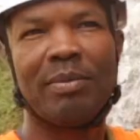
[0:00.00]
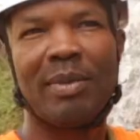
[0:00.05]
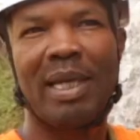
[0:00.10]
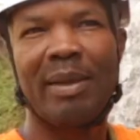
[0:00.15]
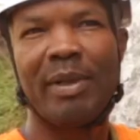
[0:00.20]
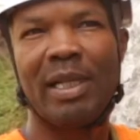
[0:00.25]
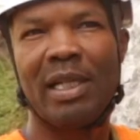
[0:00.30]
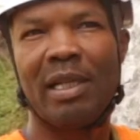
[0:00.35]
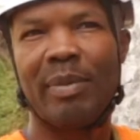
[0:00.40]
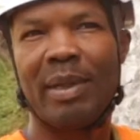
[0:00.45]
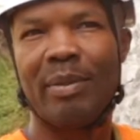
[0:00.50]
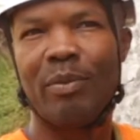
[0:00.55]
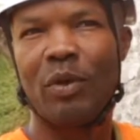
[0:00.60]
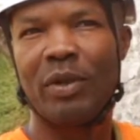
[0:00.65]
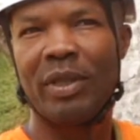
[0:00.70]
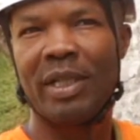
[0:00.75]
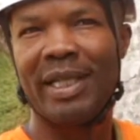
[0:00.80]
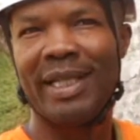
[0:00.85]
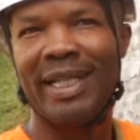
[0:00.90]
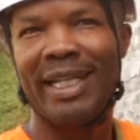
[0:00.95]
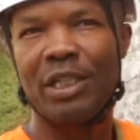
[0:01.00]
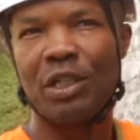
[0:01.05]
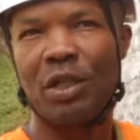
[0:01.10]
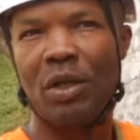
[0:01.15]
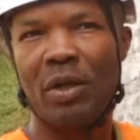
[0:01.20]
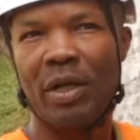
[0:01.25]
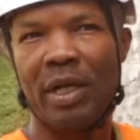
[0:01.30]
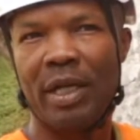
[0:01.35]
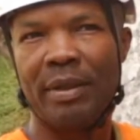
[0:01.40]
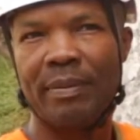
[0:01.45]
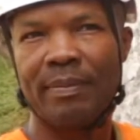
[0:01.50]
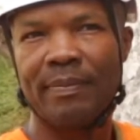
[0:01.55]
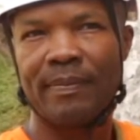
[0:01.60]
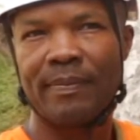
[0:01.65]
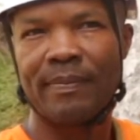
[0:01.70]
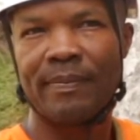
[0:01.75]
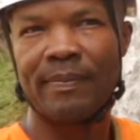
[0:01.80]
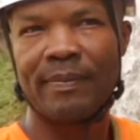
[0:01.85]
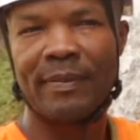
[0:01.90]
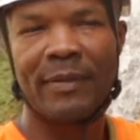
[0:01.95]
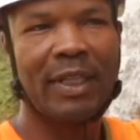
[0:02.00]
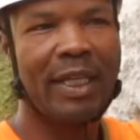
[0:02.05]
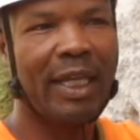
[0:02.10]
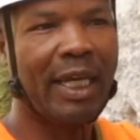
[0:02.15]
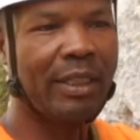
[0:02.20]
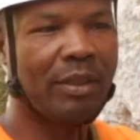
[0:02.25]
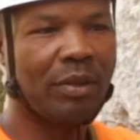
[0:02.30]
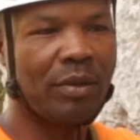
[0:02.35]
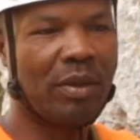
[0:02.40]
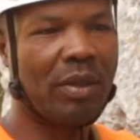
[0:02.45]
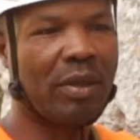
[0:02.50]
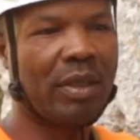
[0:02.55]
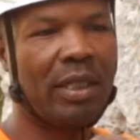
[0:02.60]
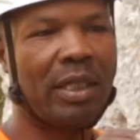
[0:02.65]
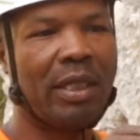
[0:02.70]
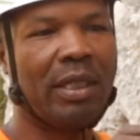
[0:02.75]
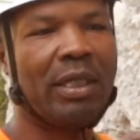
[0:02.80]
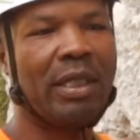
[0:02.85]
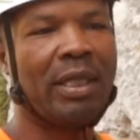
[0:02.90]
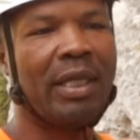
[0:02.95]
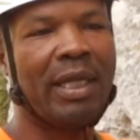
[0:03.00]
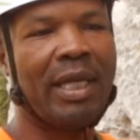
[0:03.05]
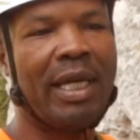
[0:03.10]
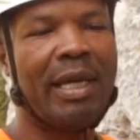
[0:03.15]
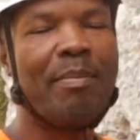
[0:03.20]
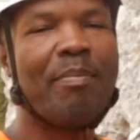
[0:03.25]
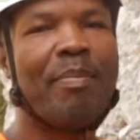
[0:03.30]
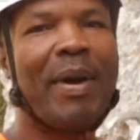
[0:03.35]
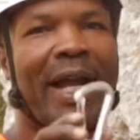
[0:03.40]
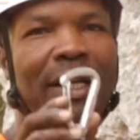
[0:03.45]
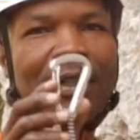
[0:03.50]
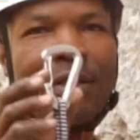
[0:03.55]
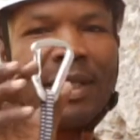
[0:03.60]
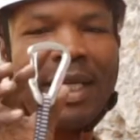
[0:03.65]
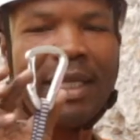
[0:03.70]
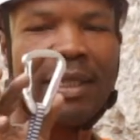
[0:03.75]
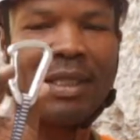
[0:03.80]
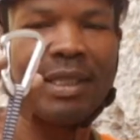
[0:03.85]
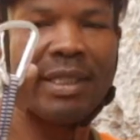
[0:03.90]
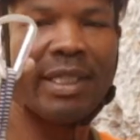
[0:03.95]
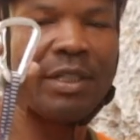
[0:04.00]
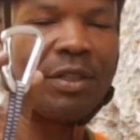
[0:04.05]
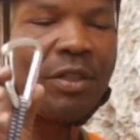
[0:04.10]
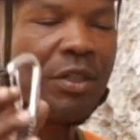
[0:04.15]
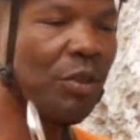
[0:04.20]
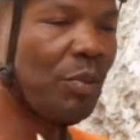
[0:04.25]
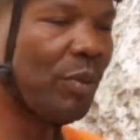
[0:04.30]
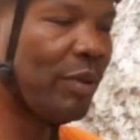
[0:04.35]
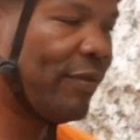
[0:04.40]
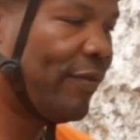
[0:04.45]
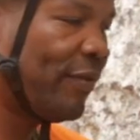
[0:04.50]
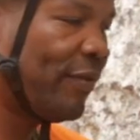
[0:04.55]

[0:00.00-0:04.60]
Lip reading: maybe a little bit more than an inch longer. Okay, so not going to impact on the distance we